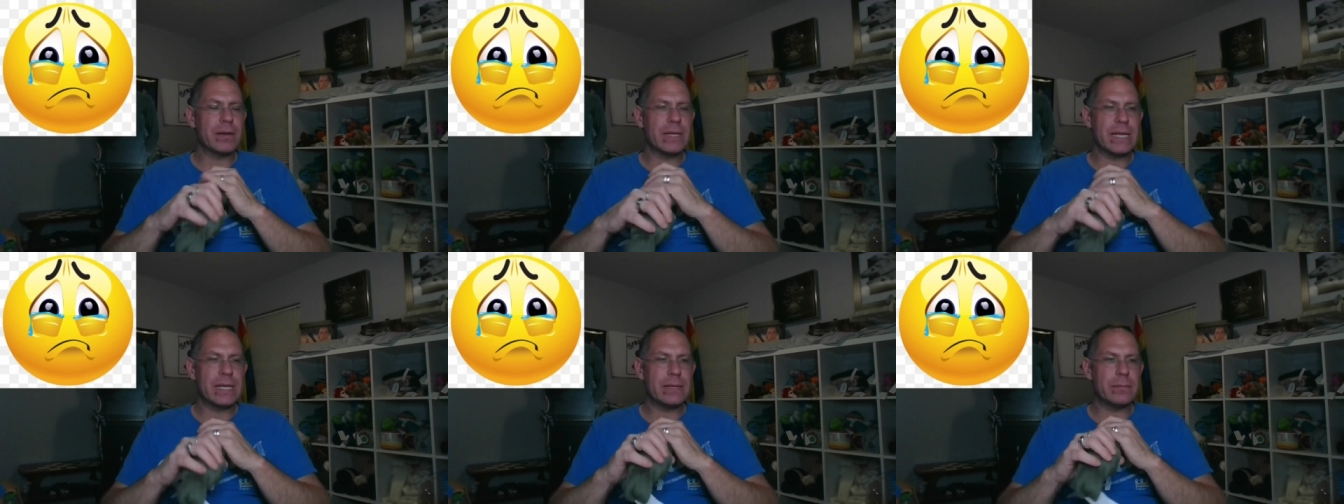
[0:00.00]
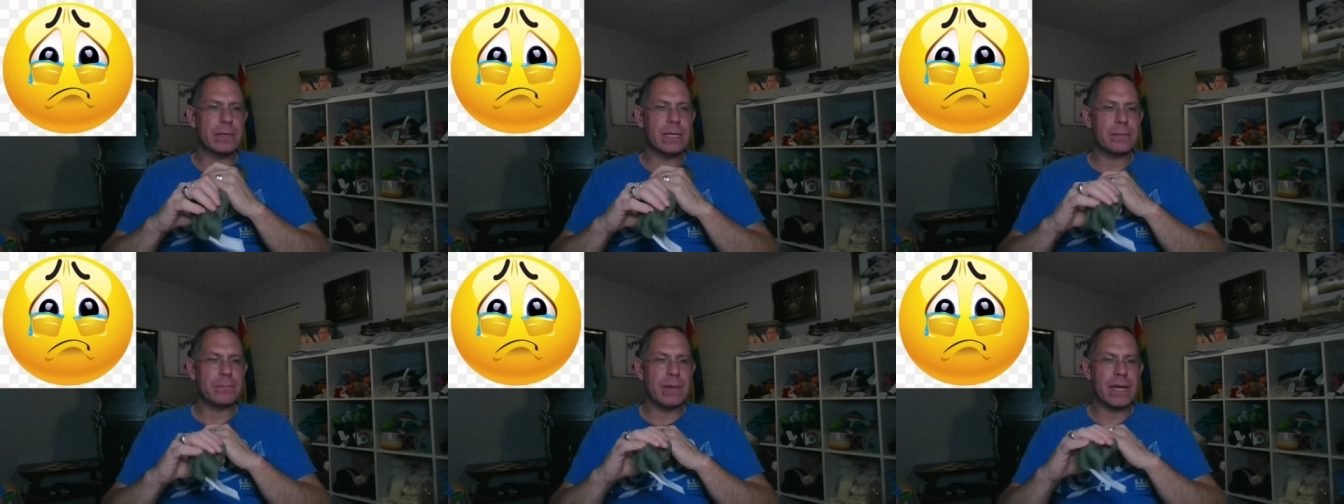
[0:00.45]
in
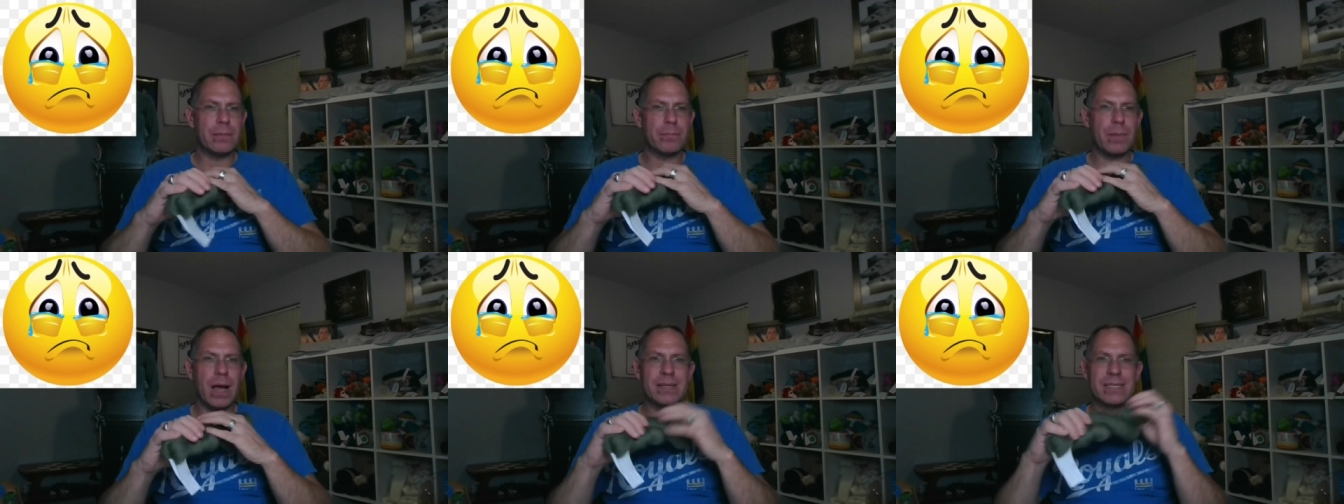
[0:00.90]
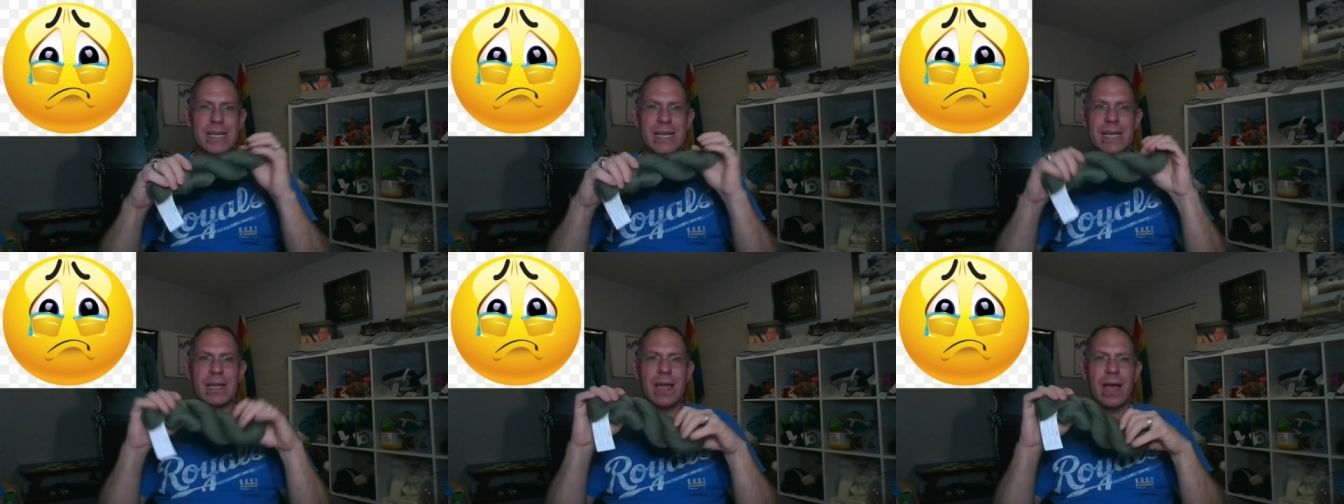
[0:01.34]
my
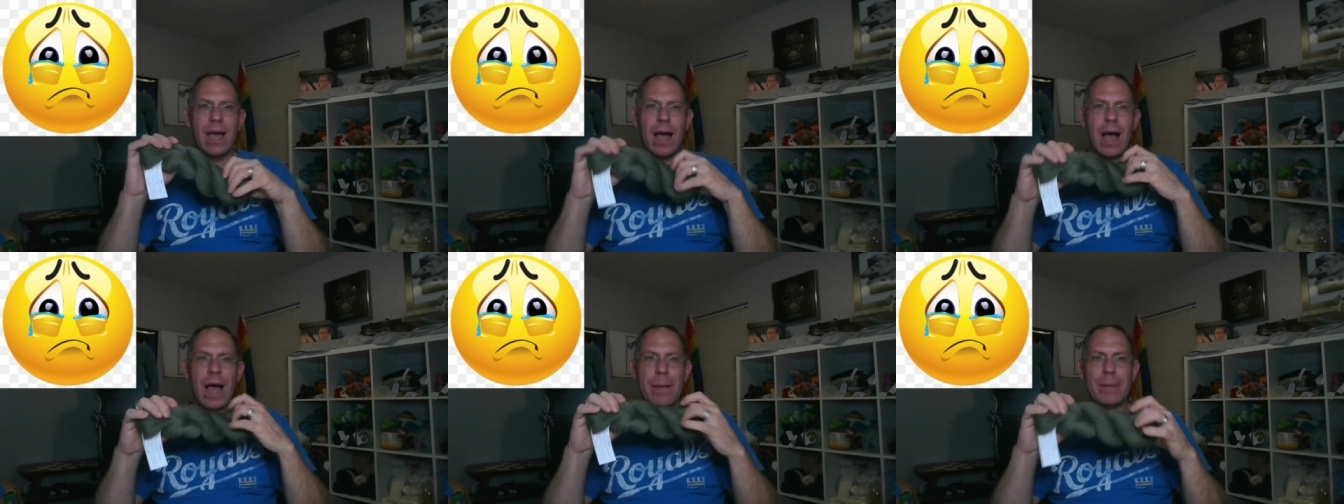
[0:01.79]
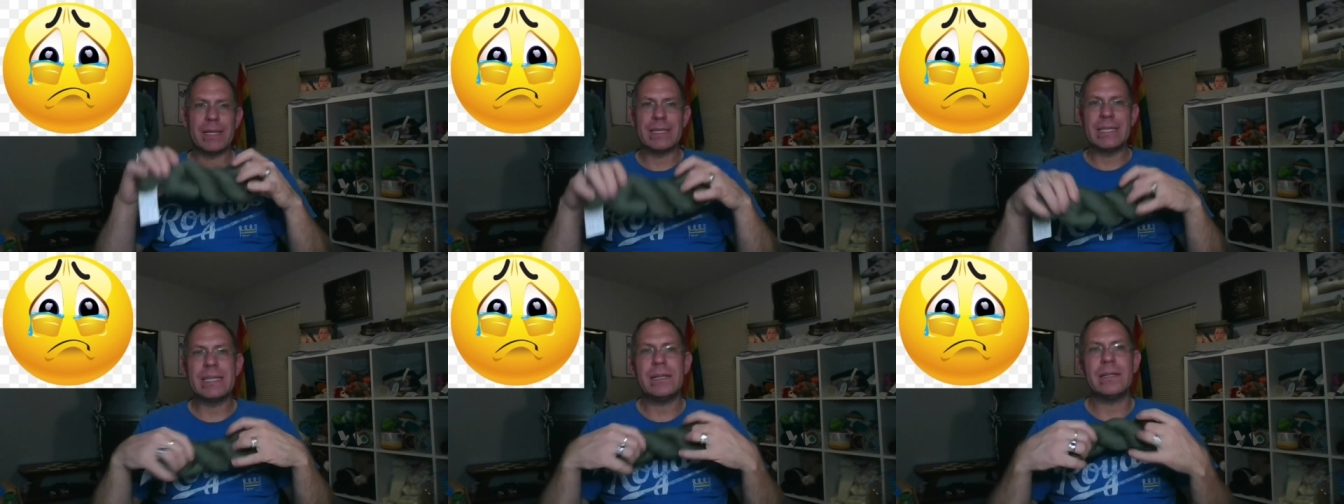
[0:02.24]
unboxing, I'm a
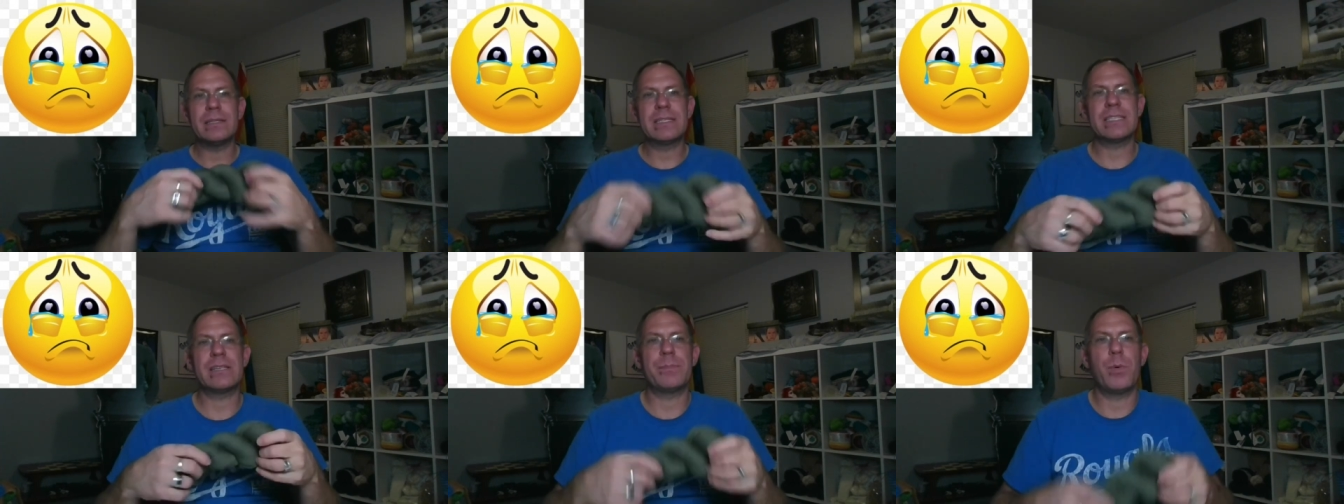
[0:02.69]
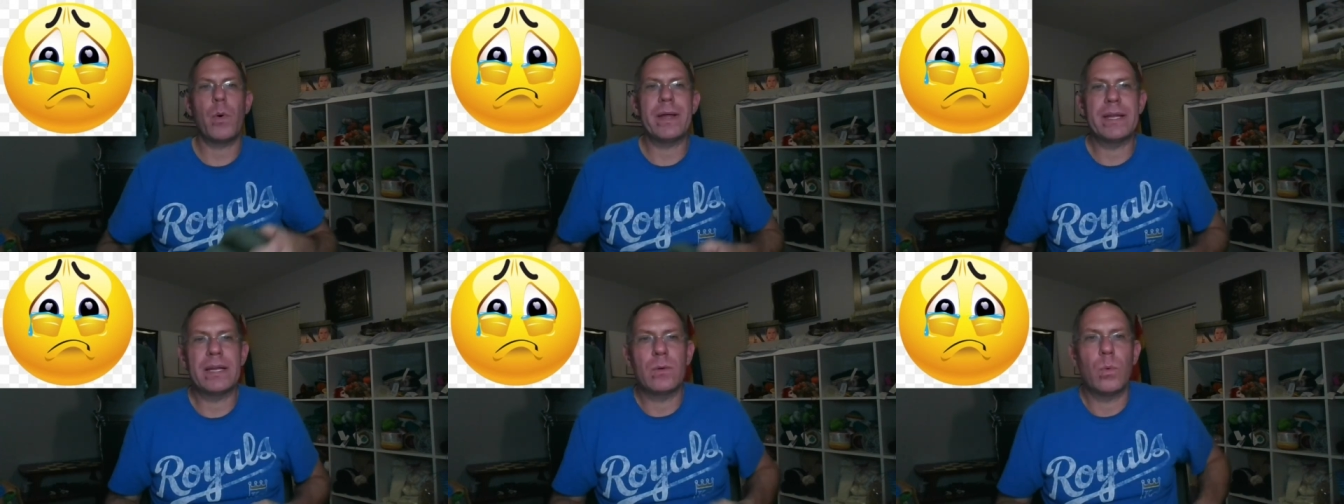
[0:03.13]
little
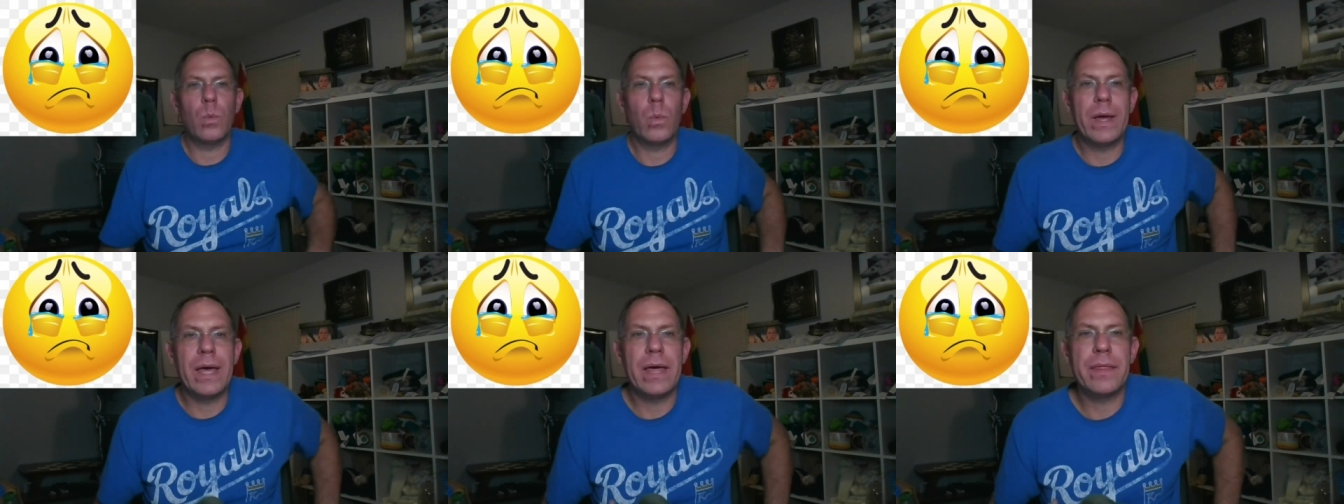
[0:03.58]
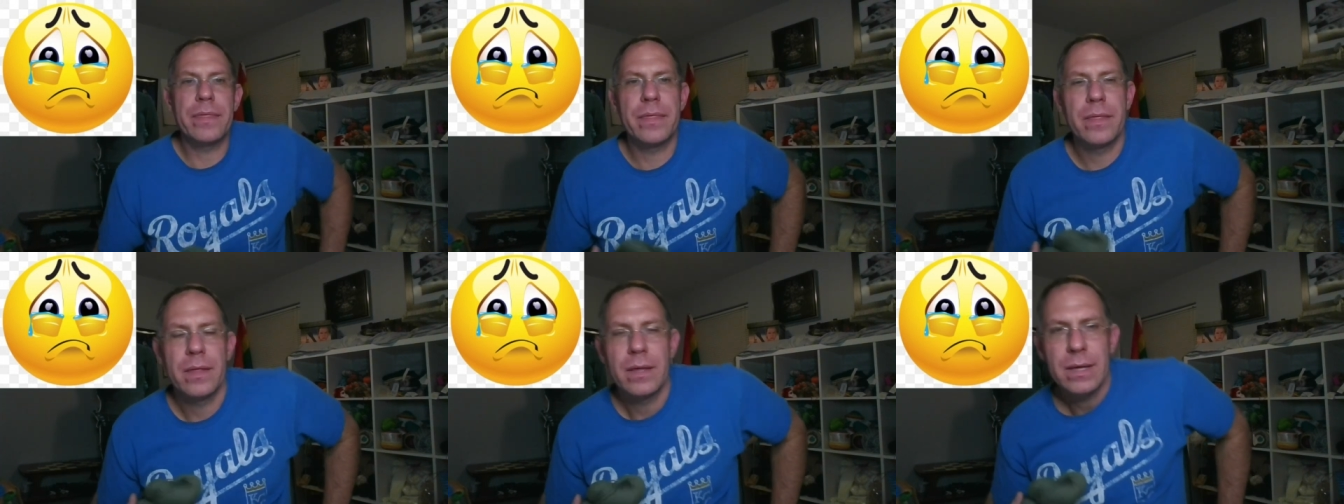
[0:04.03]
disappointed with